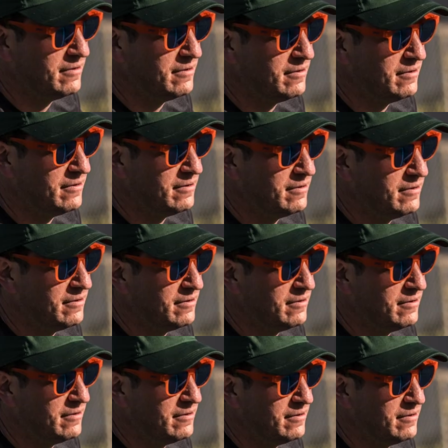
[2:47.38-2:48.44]

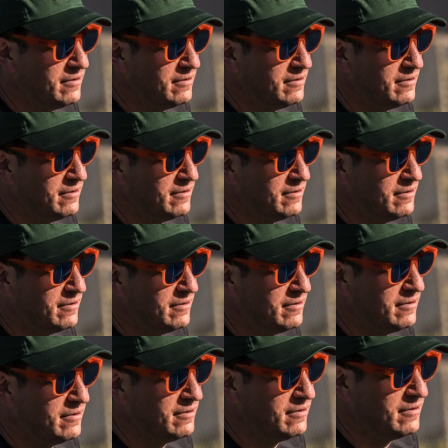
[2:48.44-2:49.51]

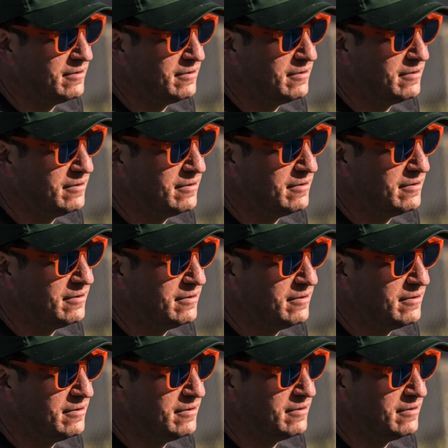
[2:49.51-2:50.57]

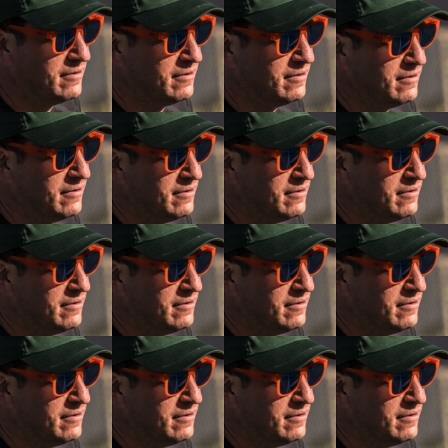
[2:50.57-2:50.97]
(silence)